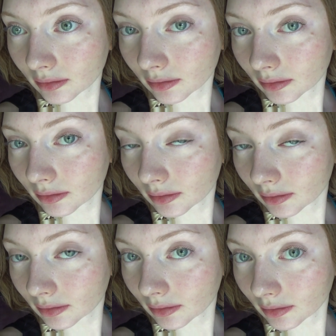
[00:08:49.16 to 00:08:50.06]

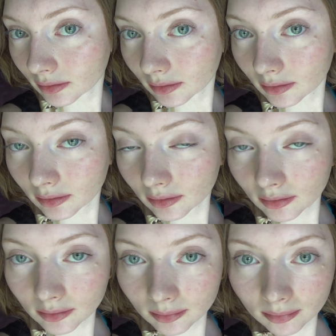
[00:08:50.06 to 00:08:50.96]

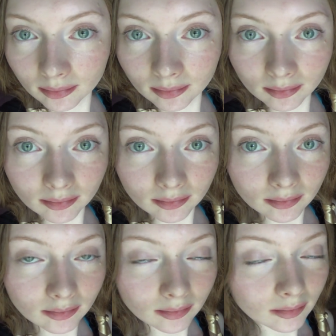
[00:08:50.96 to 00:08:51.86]

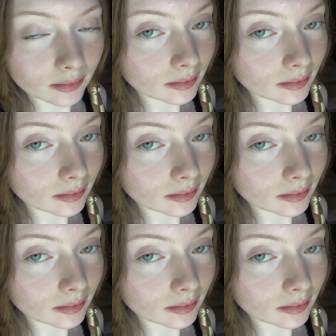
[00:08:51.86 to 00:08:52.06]
[no speech]